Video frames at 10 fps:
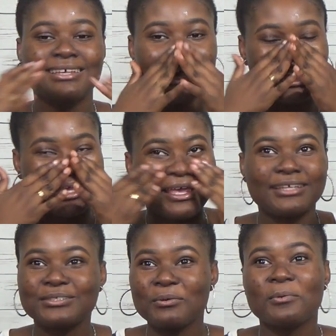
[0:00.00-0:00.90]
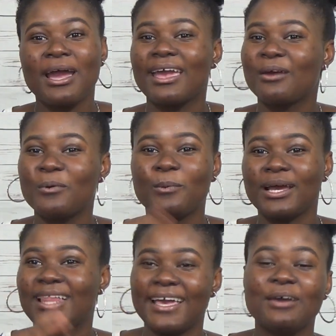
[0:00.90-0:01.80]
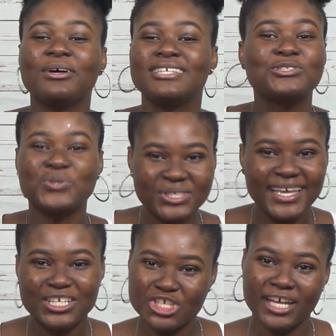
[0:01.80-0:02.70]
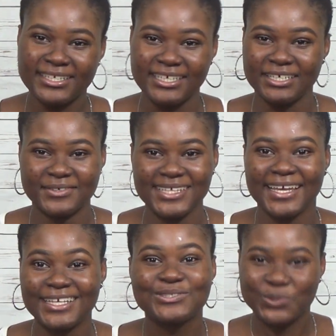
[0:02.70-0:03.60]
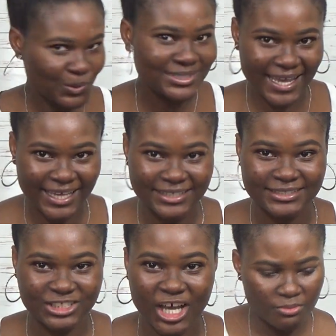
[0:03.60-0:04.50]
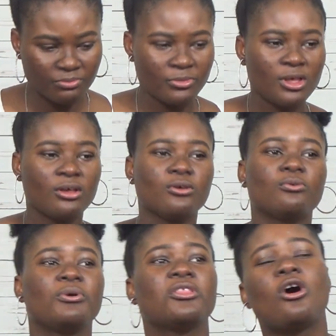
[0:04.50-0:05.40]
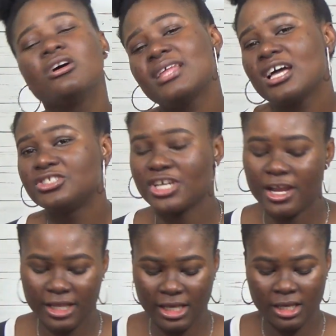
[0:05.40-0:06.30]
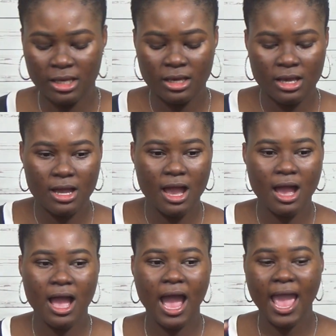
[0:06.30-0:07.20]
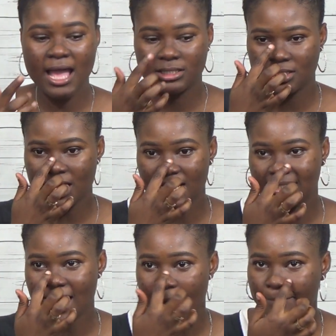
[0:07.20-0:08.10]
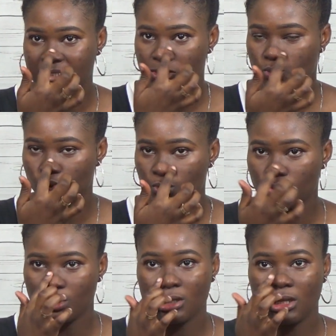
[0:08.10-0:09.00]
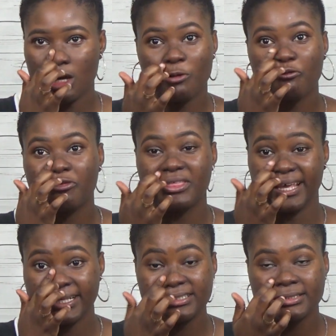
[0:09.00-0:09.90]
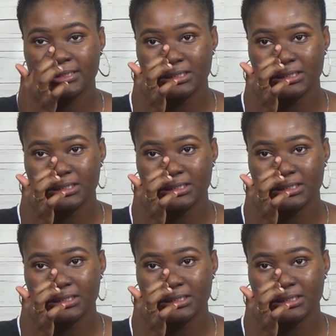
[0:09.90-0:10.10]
Yeah, so we were like, it was a 2-day journey. It was like a 2 days journey. With all that journey, I had to adapt to a lot of things.